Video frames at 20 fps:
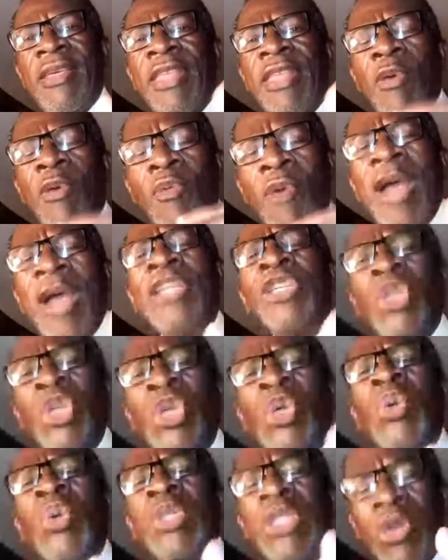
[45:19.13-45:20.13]
They want to
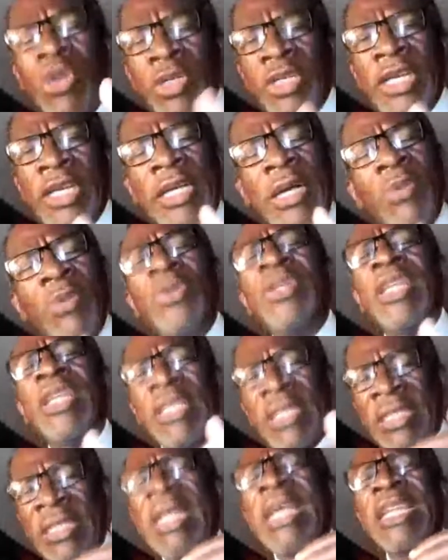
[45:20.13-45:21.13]
use Dr.
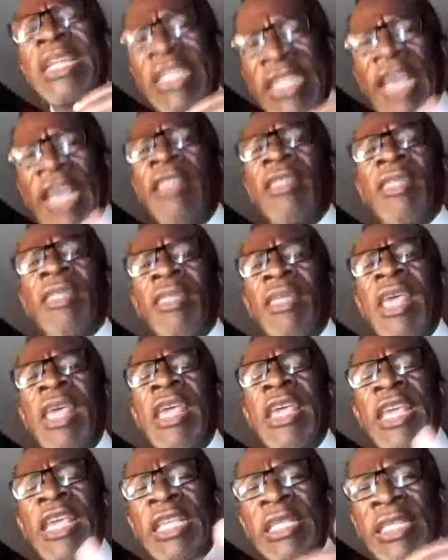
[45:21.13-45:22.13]
Kaunda's death,
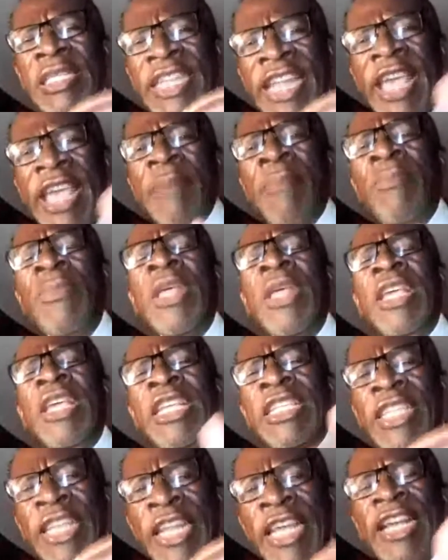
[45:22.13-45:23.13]
his name,
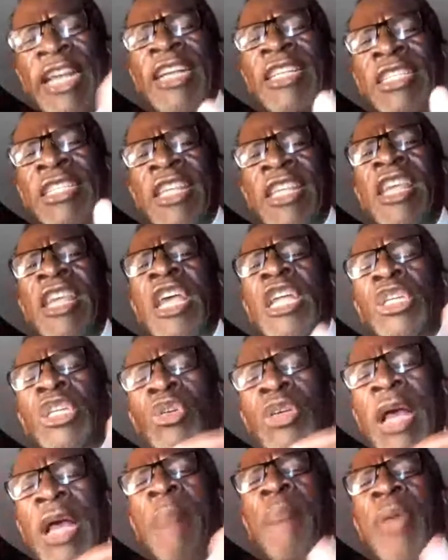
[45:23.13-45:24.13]
his legacy
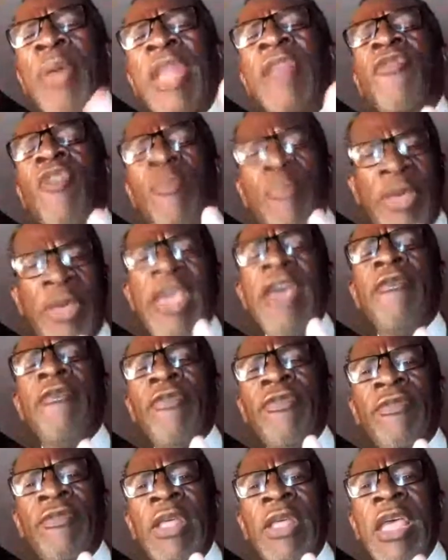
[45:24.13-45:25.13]
to campaign for PF.
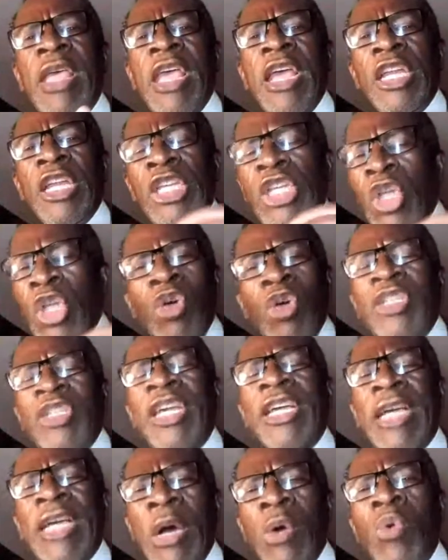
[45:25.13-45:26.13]

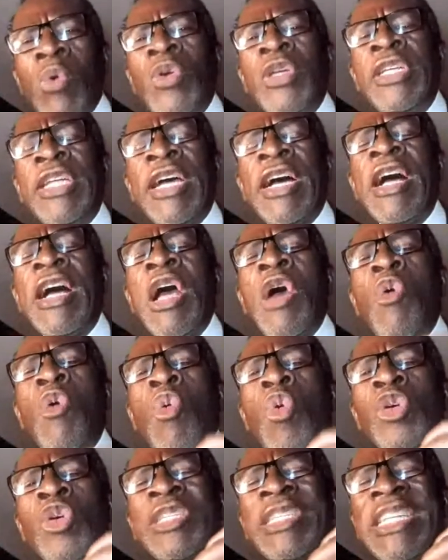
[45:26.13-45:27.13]
Dr. Kaunda
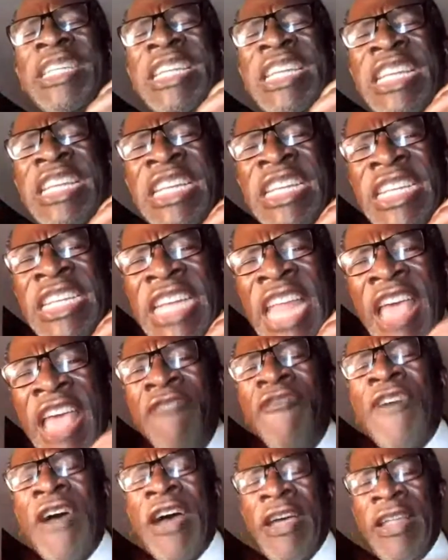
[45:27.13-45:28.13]
was
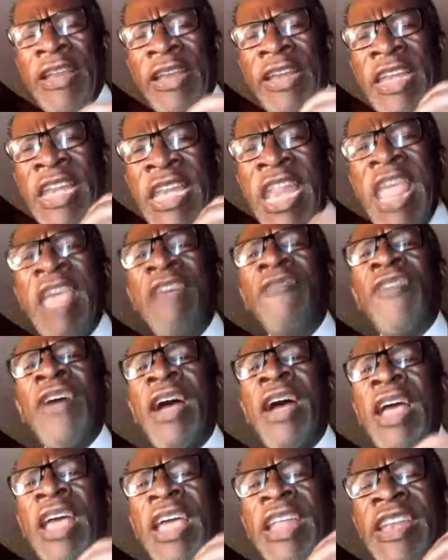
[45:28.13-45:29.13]
never,
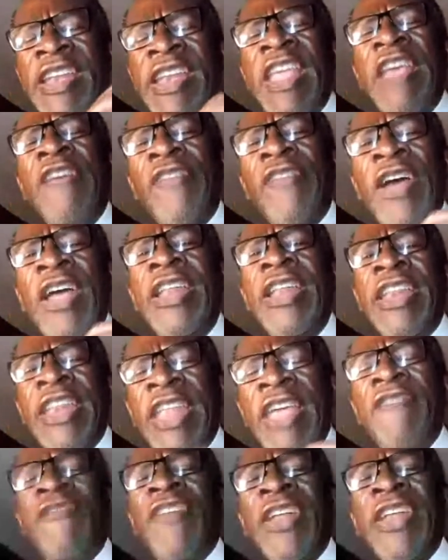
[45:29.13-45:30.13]
never, never,
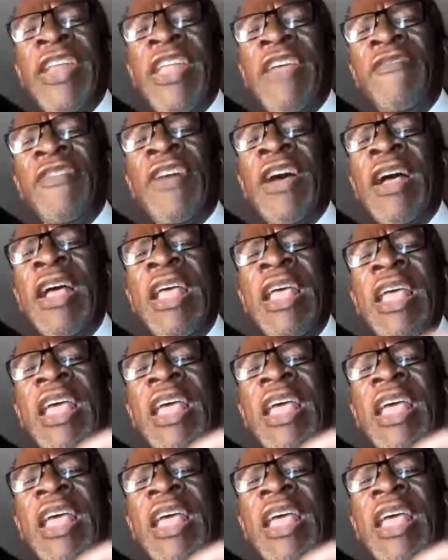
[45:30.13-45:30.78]
never, never